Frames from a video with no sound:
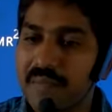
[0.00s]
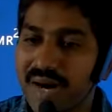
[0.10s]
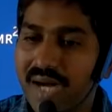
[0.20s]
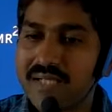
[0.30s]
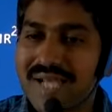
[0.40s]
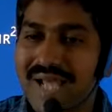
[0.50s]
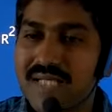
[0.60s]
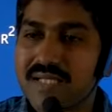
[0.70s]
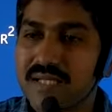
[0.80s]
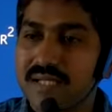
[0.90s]
mass
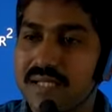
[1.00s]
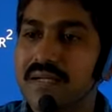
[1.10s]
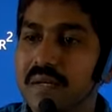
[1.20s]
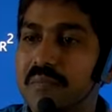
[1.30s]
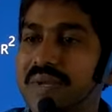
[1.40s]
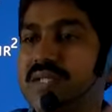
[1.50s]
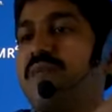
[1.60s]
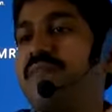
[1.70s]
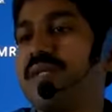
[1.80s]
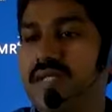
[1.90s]
as the
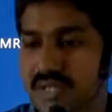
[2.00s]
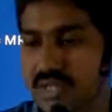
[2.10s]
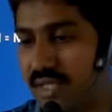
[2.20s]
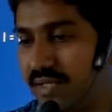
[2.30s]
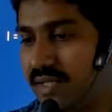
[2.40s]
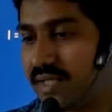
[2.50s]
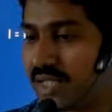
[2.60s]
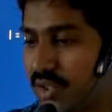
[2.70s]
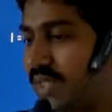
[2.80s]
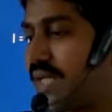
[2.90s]
measure of inertia.
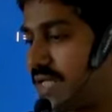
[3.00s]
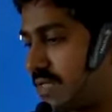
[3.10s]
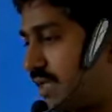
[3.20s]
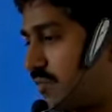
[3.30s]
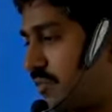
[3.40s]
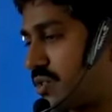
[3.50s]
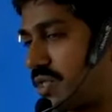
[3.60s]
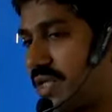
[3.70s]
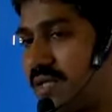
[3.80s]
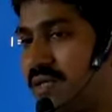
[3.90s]
In rotational
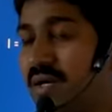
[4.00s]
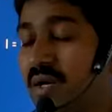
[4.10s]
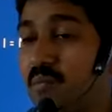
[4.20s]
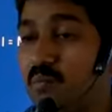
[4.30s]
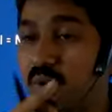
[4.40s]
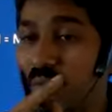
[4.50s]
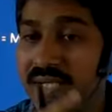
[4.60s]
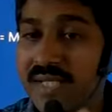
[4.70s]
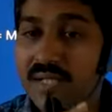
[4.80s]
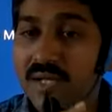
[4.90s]
motion,
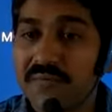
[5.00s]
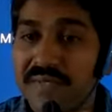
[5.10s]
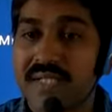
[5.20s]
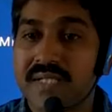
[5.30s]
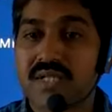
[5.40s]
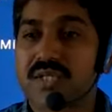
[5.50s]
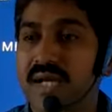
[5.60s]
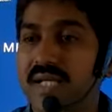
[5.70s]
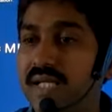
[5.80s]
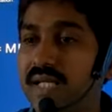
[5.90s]
moment of
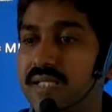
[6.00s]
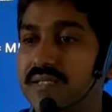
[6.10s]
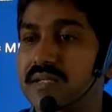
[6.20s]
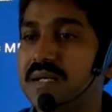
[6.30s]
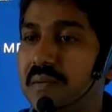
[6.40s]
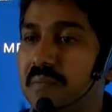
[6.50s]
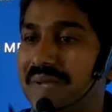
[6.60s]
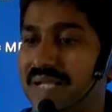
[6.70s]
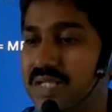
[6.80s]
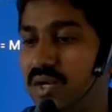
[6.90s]
inertia is
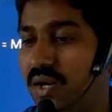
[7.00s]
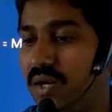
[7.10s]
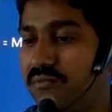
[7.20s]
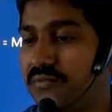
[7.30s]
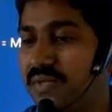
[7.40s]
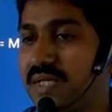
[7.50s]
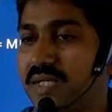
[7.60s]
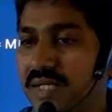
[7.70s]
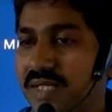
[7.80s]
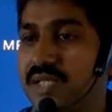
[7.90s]
measure of
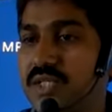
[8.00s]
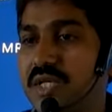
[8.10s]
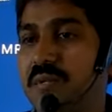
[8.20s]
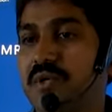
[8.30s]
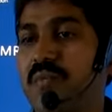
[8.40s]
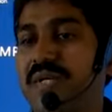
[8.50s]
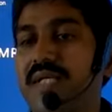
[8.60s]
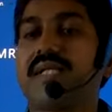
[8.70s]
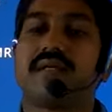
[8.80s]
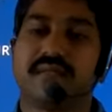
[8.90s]
inertia
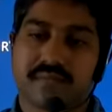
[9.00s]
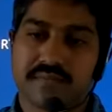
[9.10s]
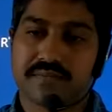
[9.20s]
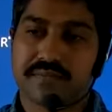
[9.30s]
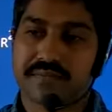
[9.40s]
property here.